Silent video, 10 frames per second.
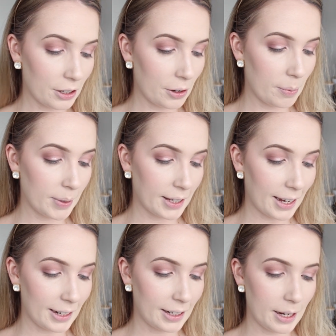going to go in with the
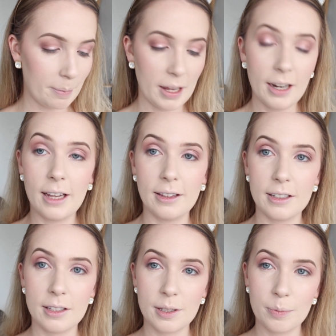color Limit and
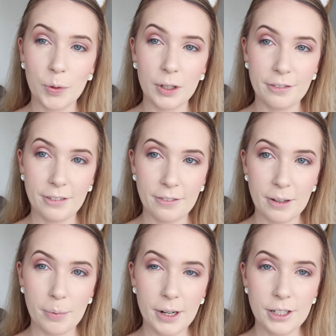this smaller
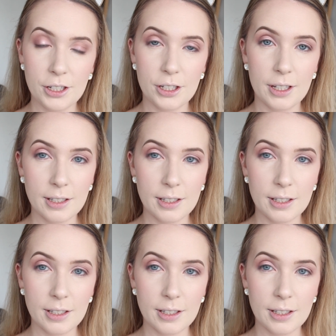fluffy brush.